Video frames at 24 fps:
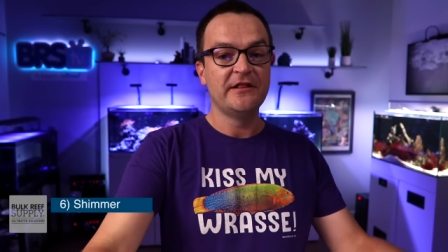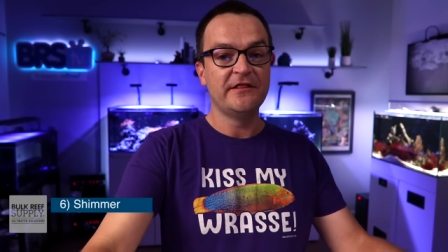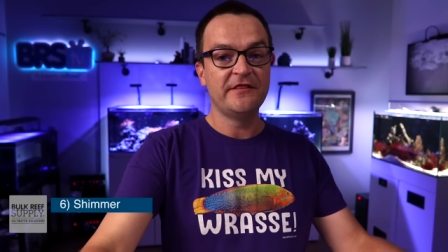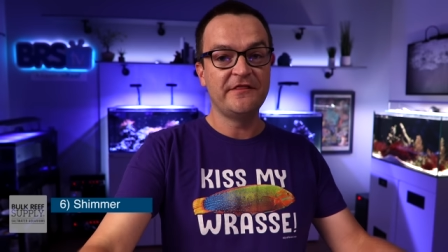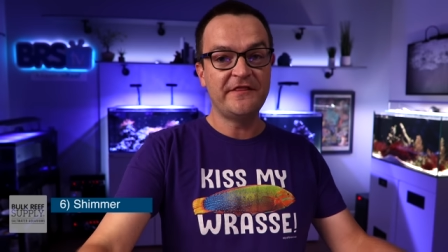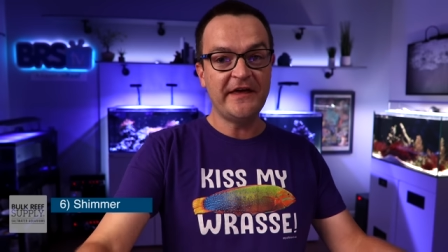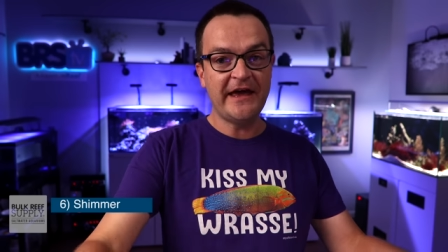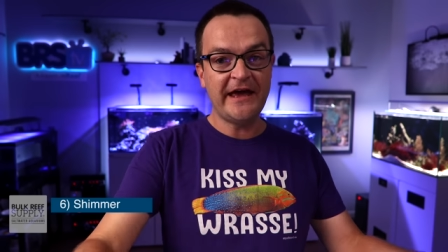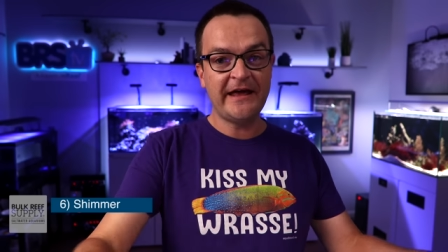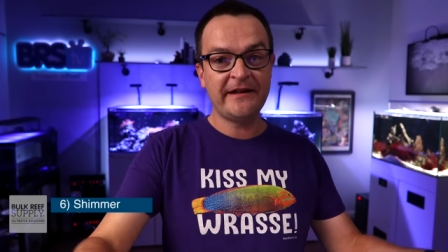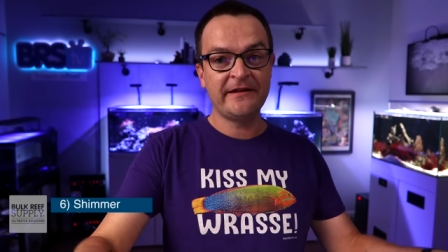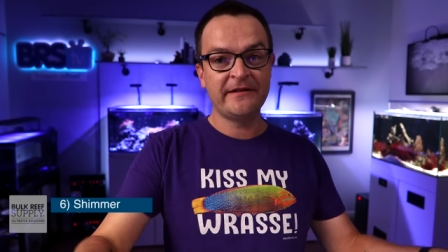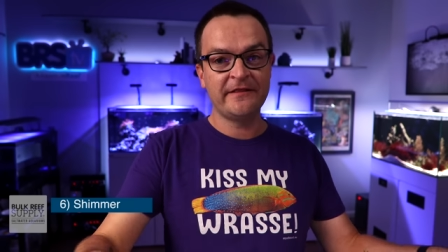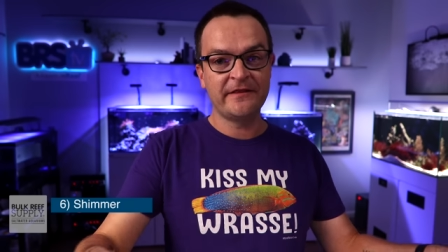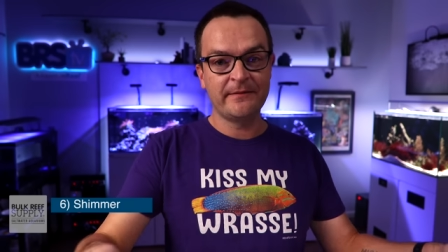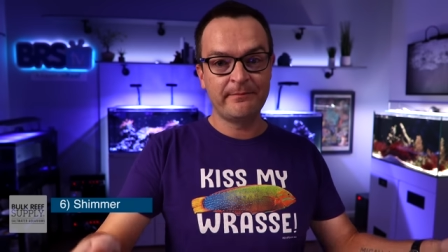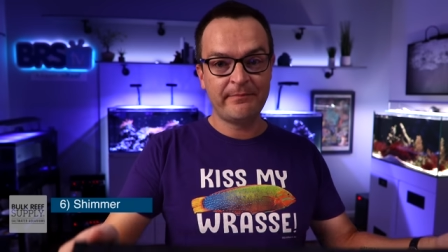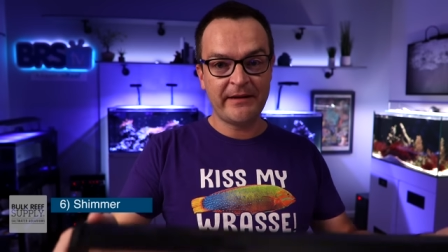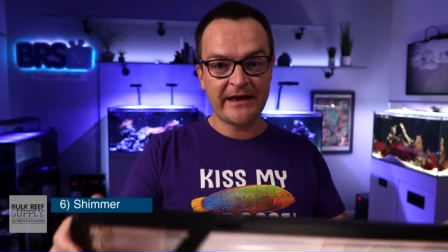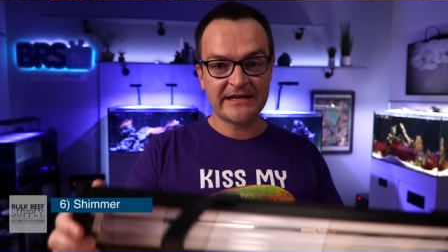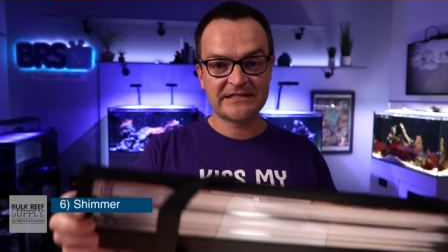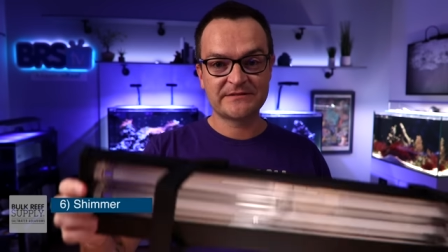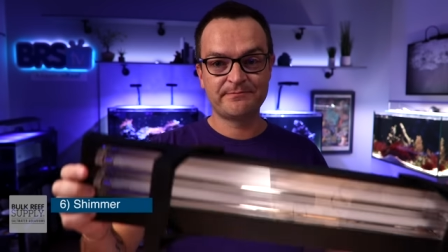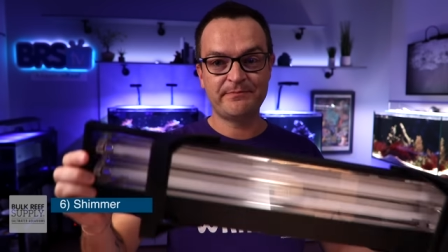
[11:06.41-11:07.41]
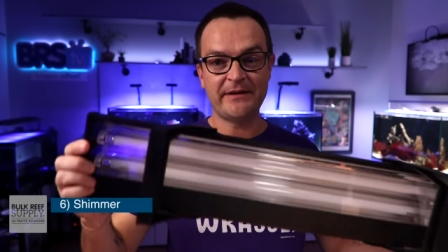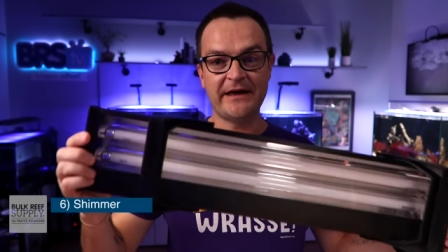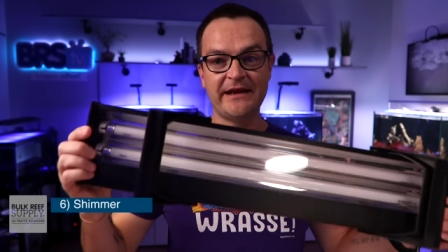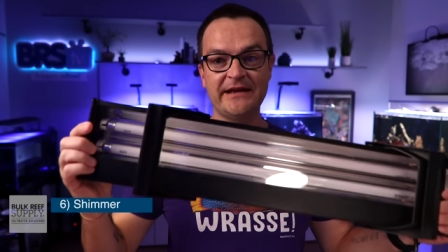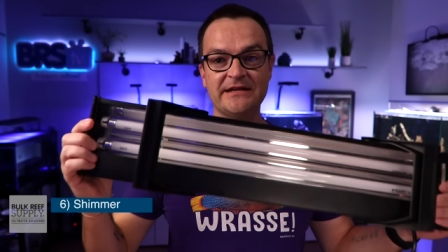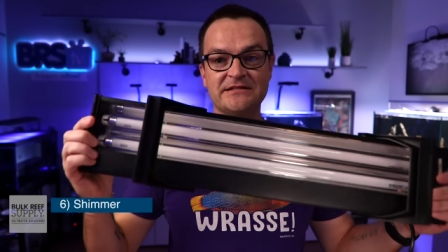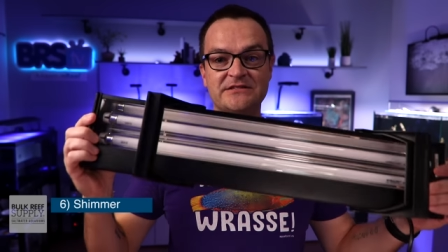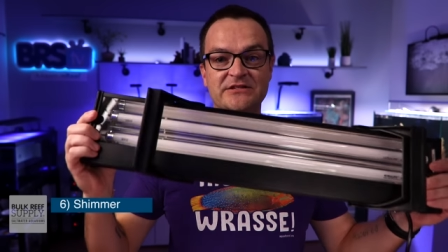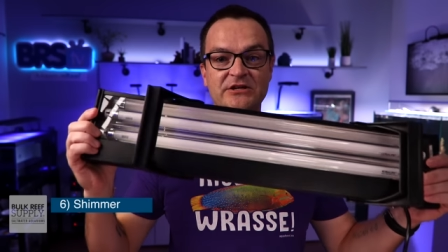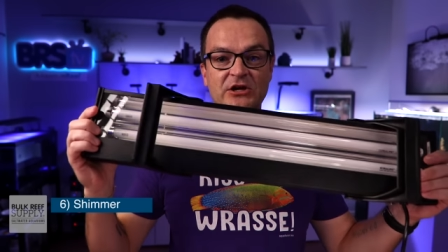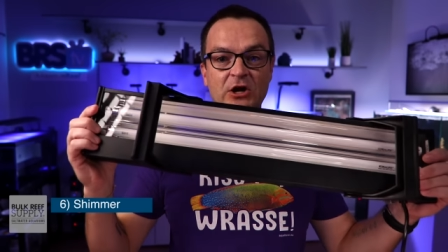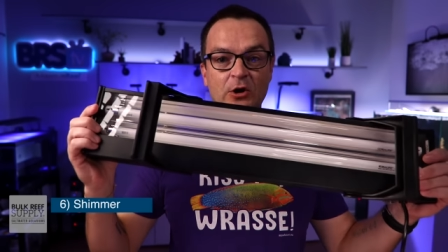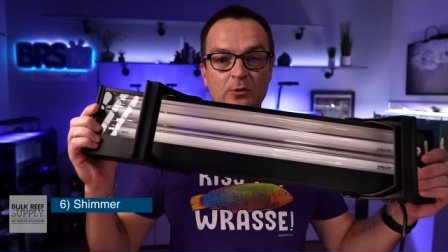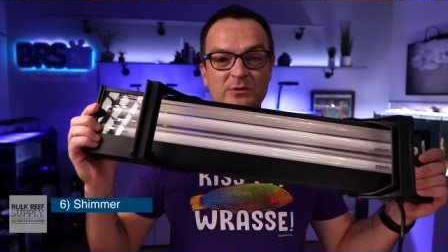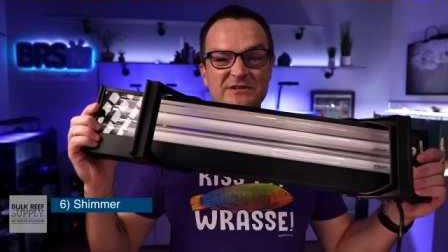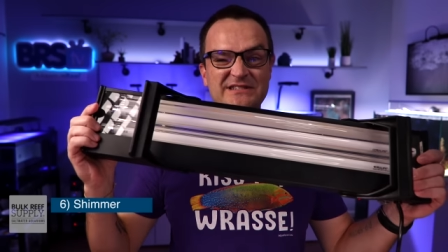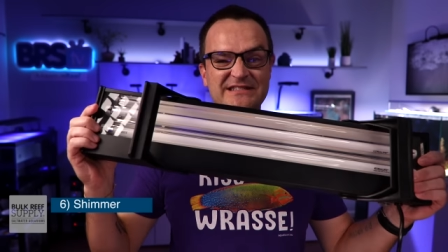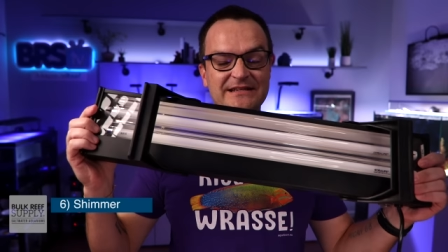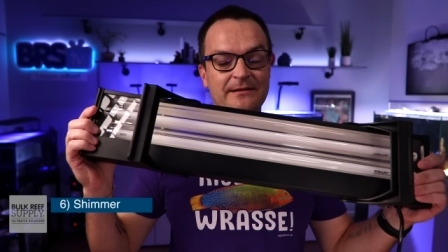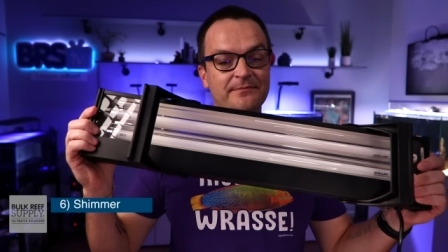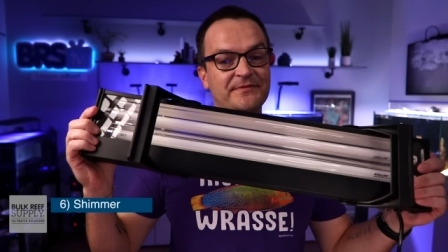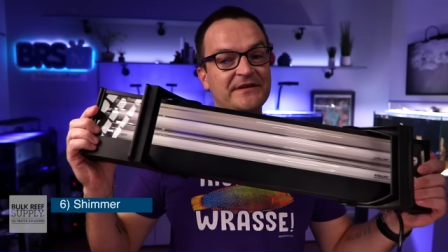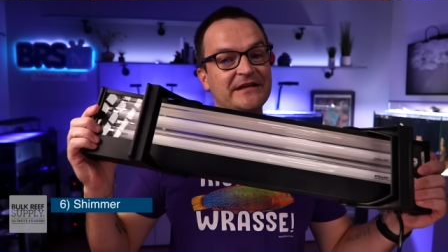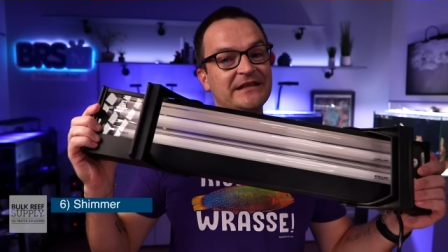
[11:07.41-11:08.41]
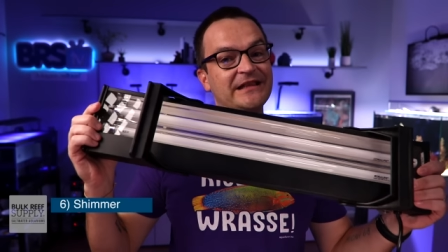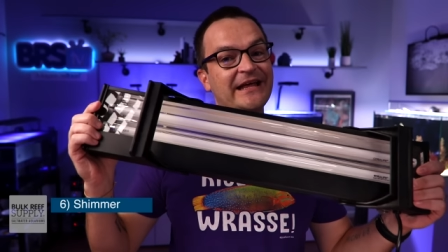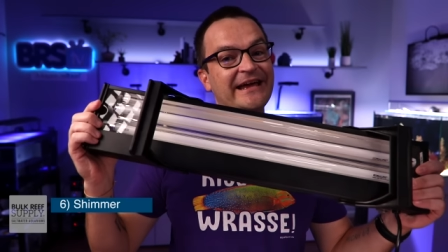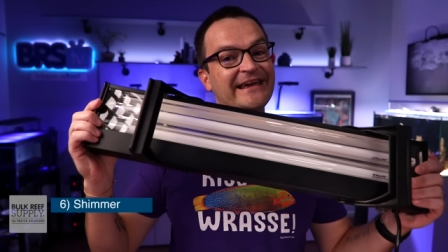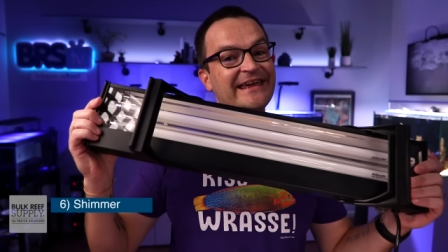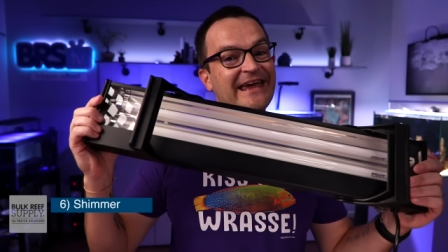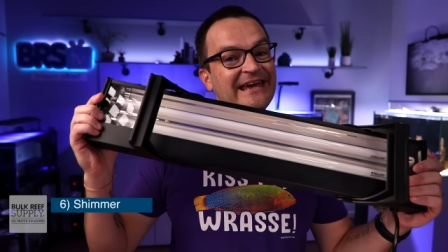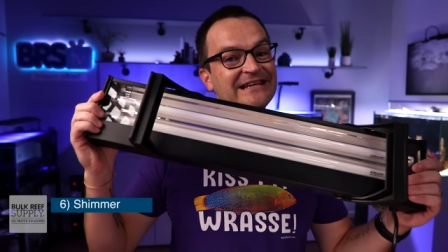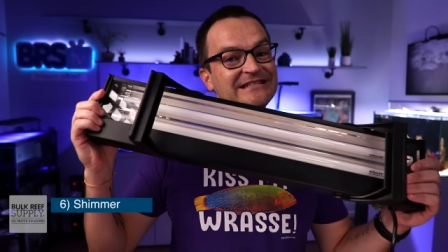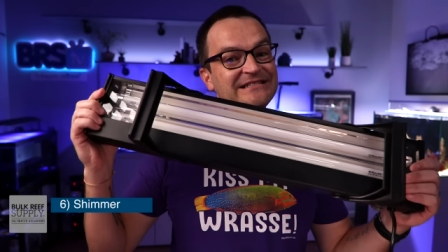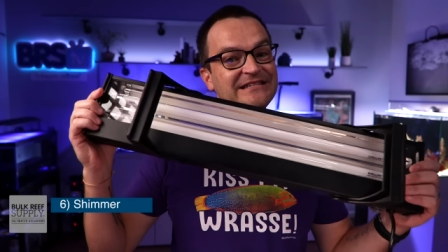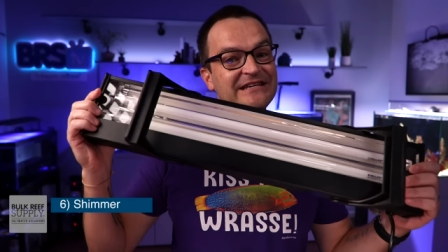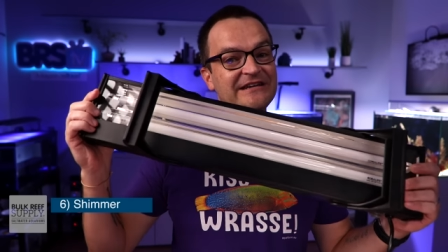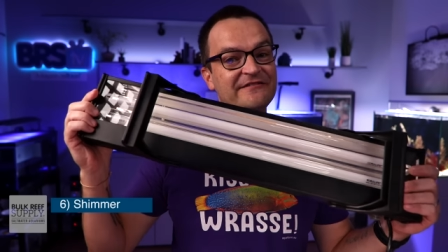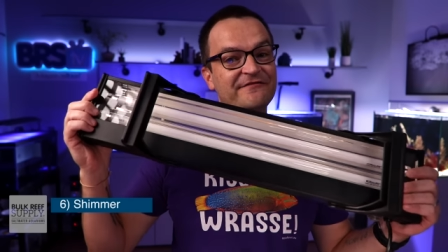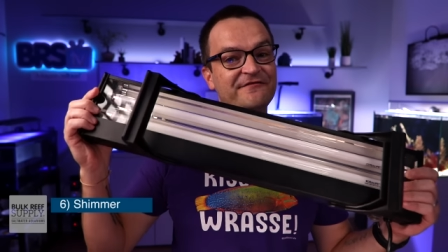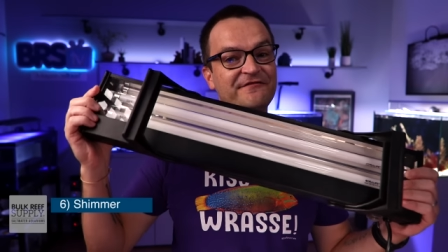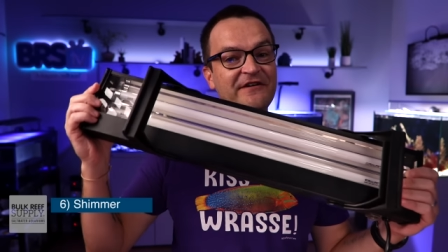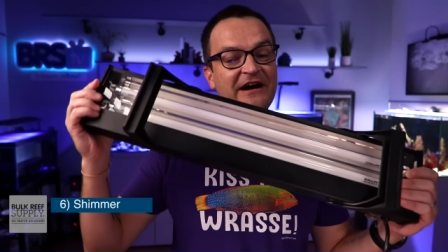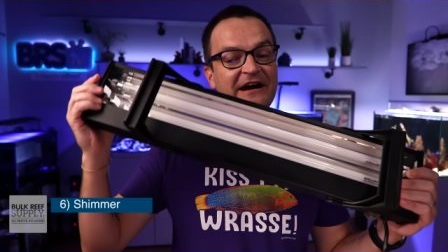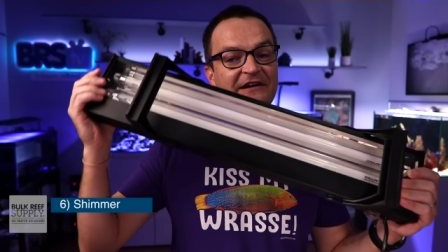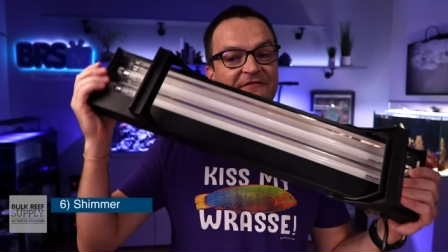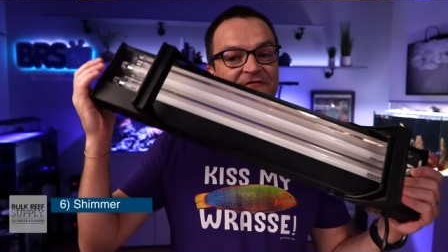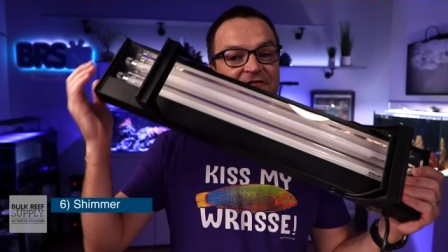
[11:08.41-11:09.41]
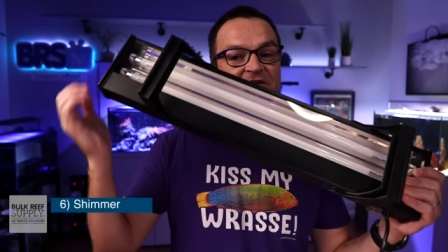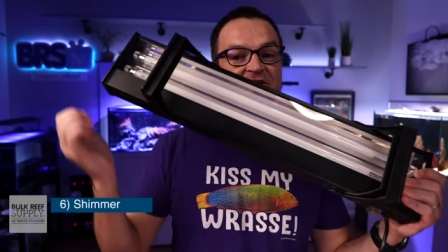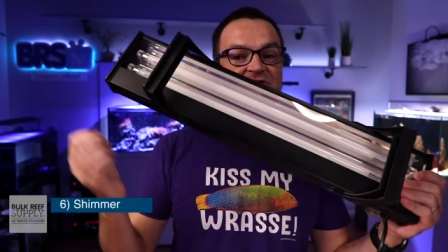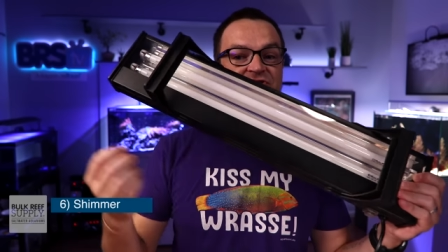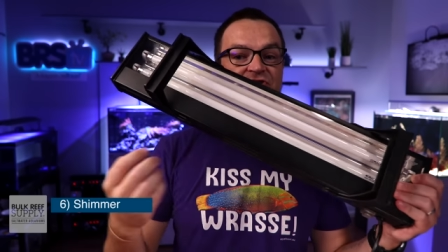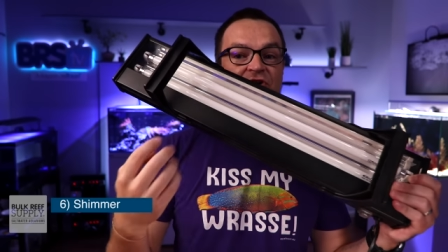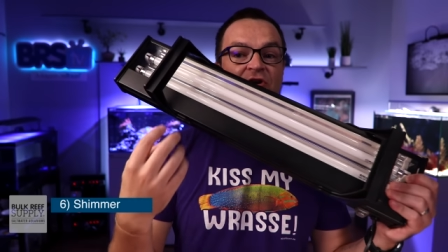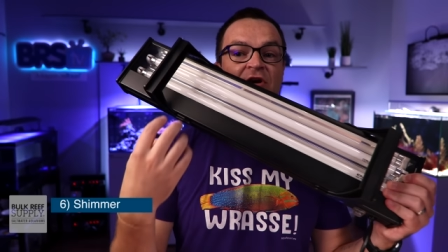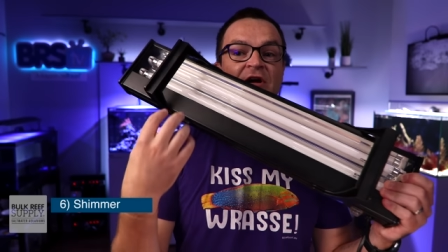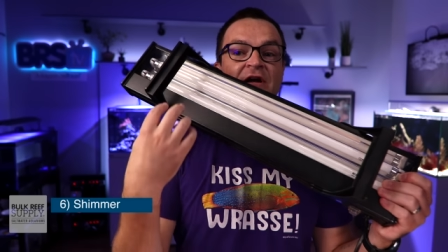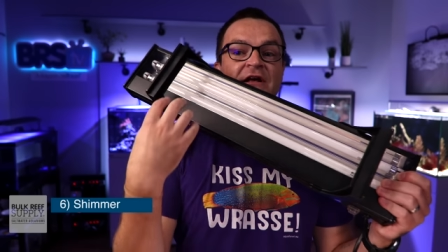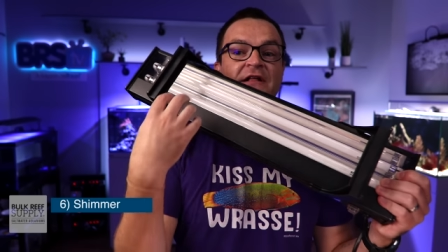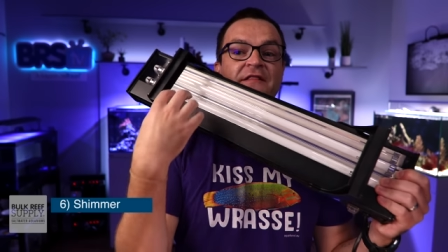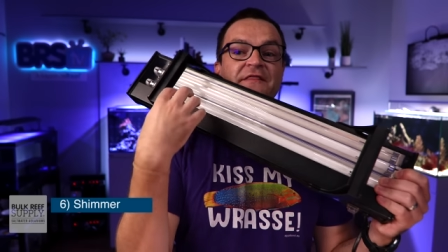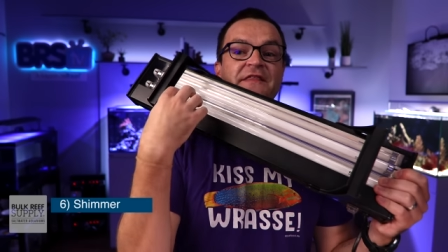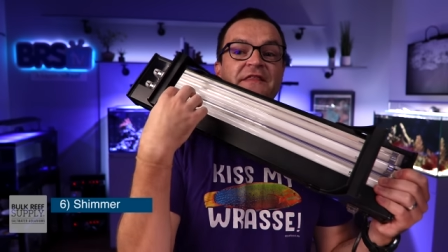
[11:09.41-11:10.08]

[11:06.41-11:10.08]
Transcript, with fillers: then the best bet is to go with something like a T5 fixture